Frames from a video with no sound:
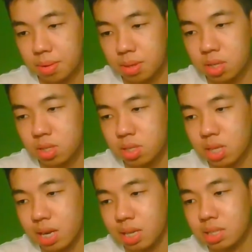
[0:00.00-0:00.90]
our
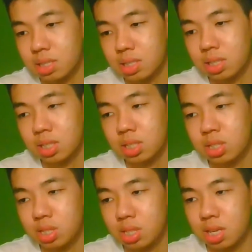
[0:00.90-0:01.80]
society
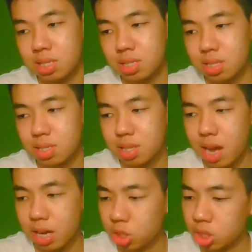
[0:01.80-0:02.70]
does
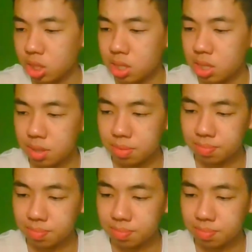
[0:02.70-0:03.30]
actually,